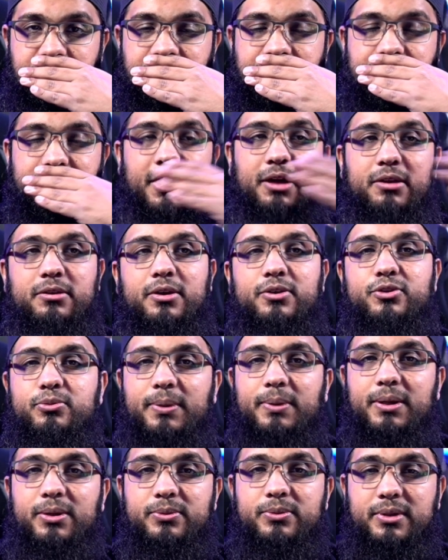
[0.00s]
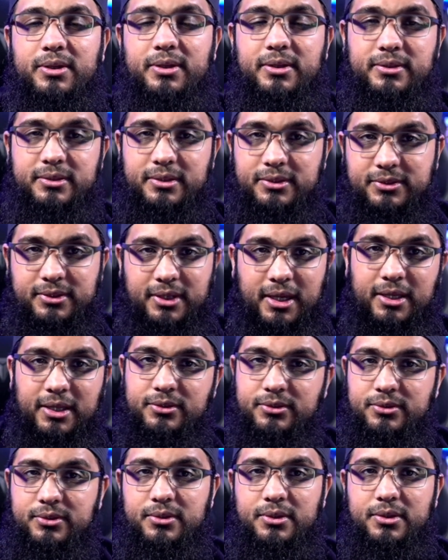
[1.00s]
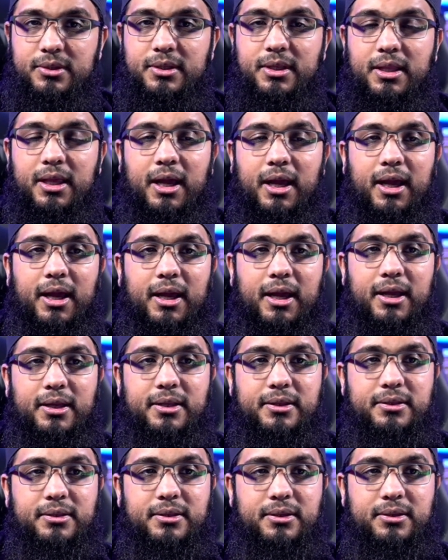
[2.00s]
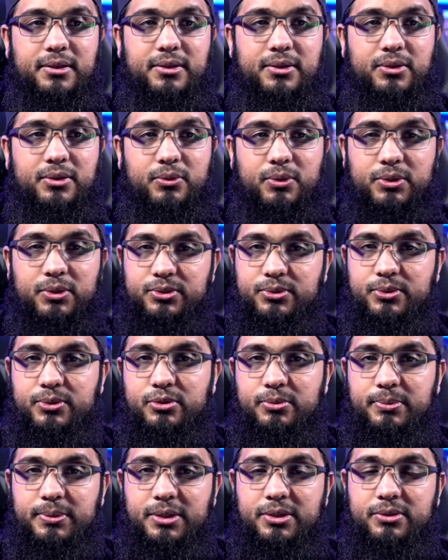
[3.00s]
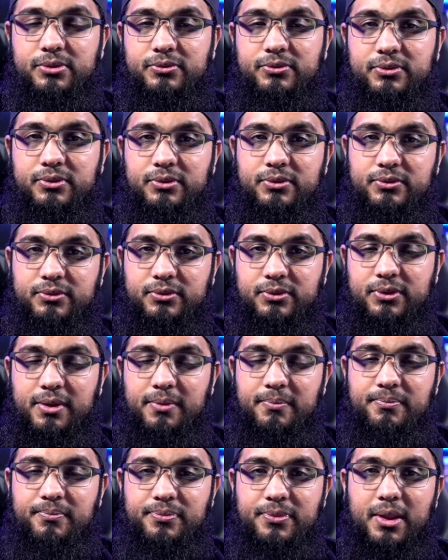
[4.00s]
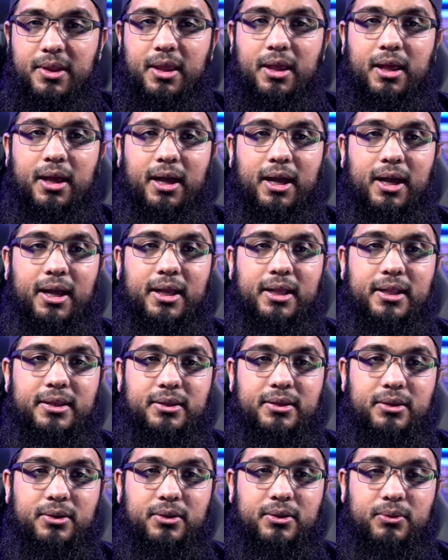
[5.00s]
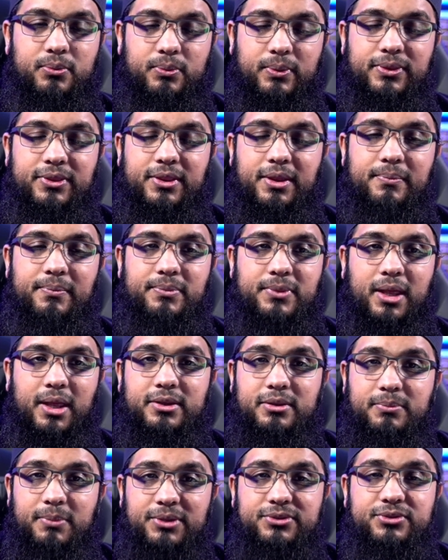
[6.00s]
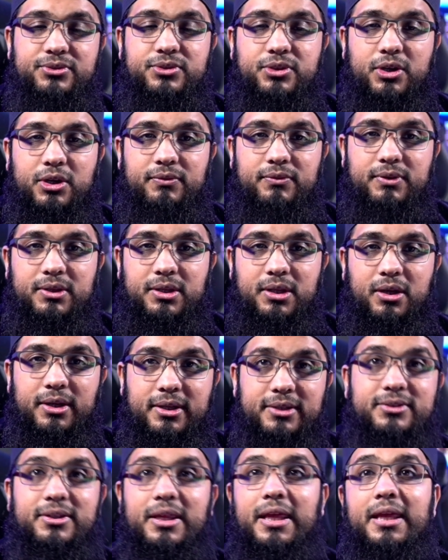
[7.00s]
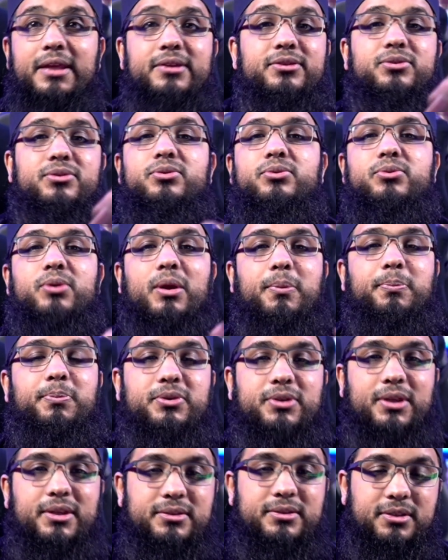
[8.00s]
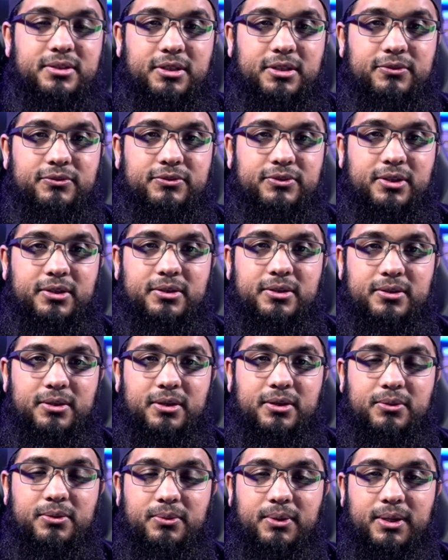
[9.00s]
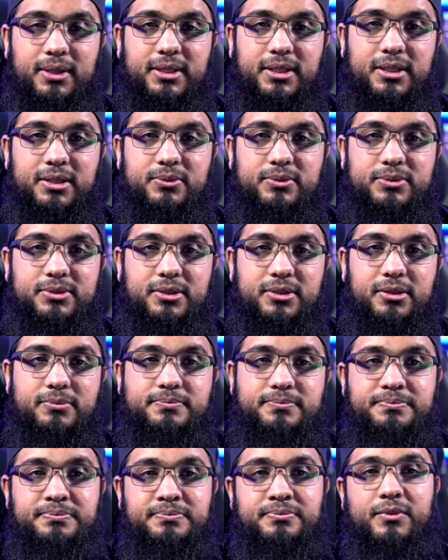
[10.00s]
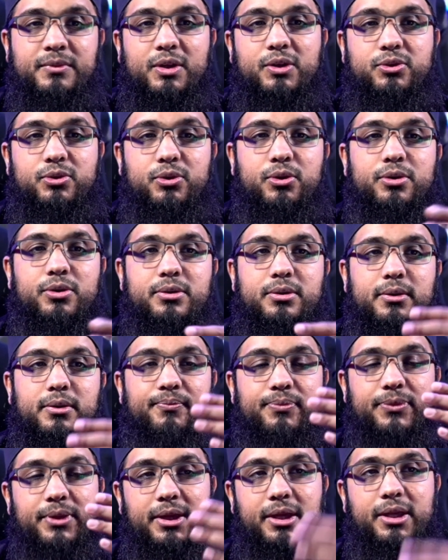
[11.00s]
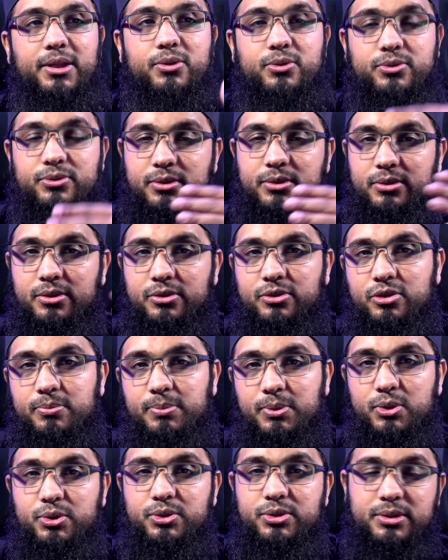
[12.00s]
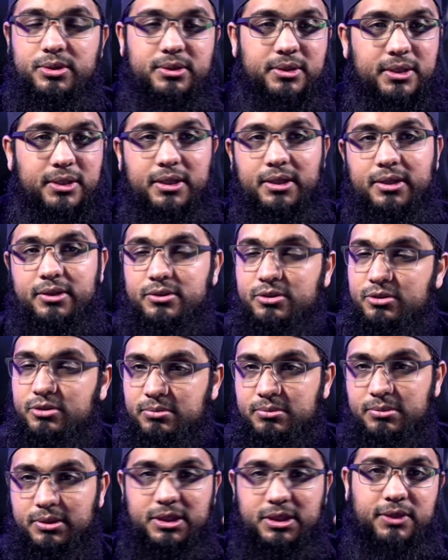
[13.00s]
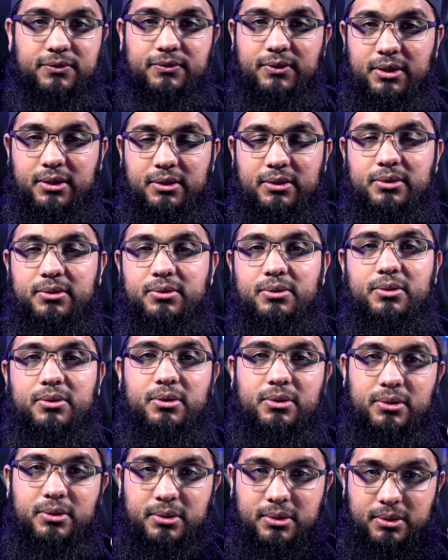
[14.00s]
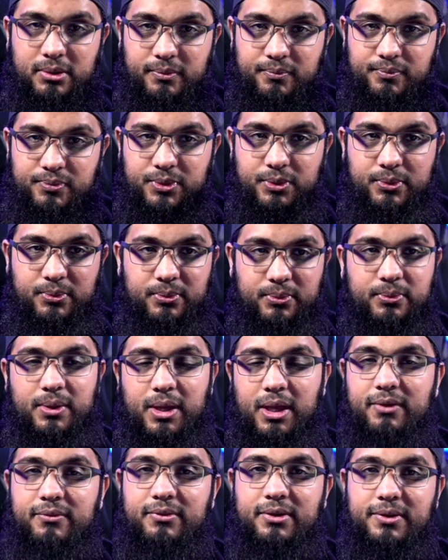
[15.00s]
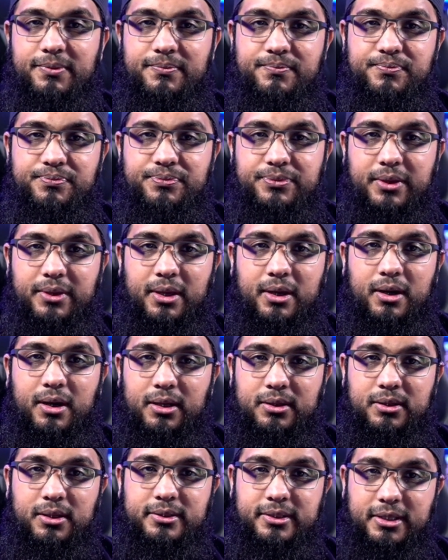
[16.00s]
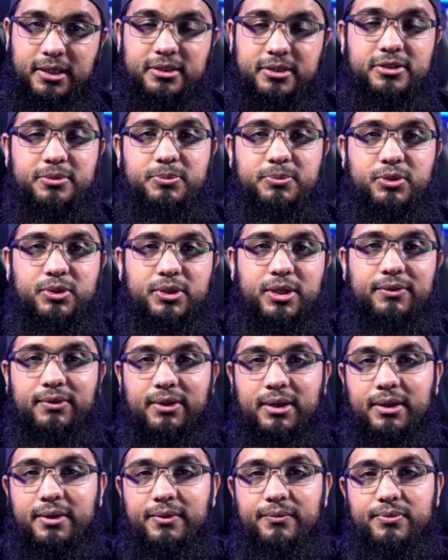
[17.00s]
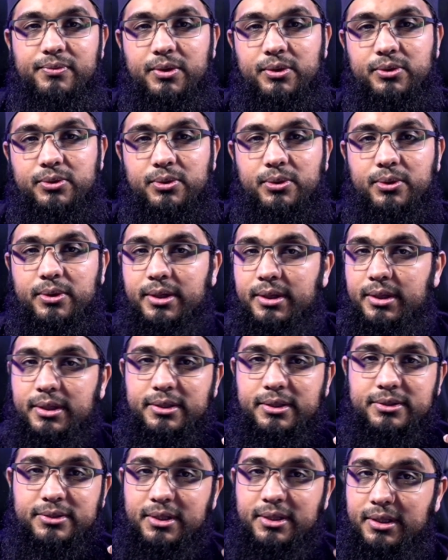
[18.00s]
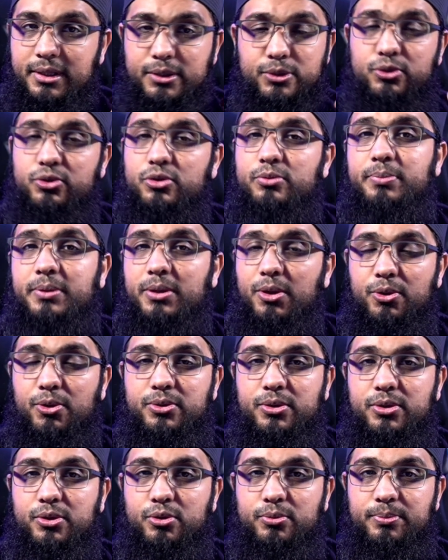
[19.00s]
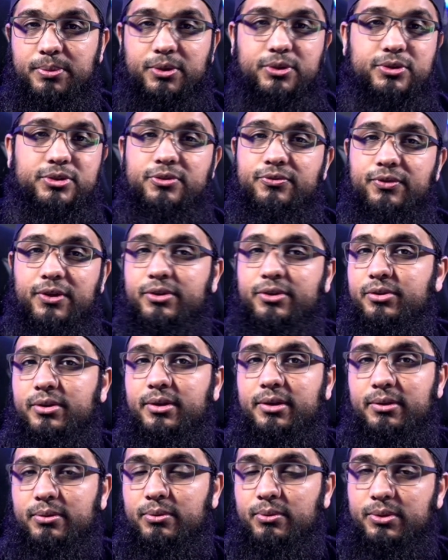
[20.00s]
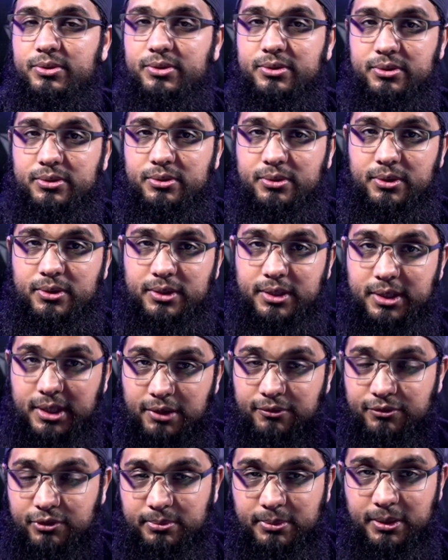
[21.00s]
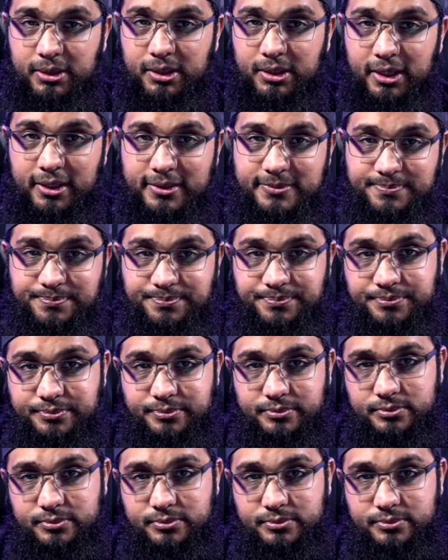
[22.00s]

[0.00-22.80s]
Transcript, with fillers: Allah subhanahu wa ta'ala decides and you know what's going to be done uh, to them and or uh, with them and the messenger of allah is his representative sallallahu alaihi wasallam so he does the distribution he can give it you know um, wherever uh, allah tells him to give it so he's saying it doesn't belong to you because the victory wasn't yours it came from allah